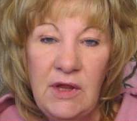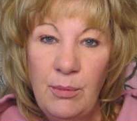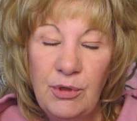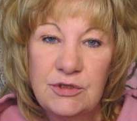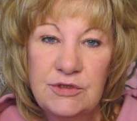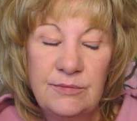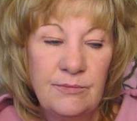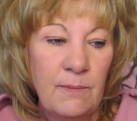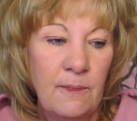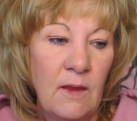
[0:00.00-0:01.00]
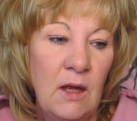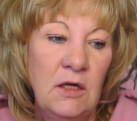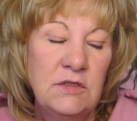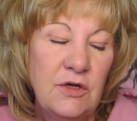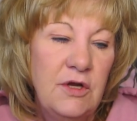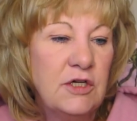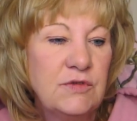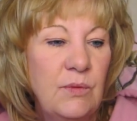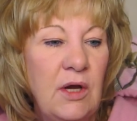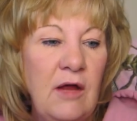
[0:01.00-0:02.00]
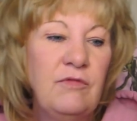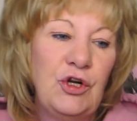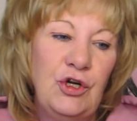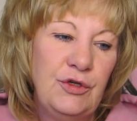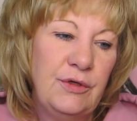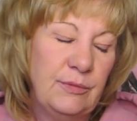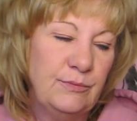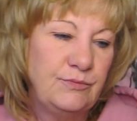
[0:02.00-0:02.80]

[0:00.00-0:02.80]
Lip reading: that person. So here's what I've learned.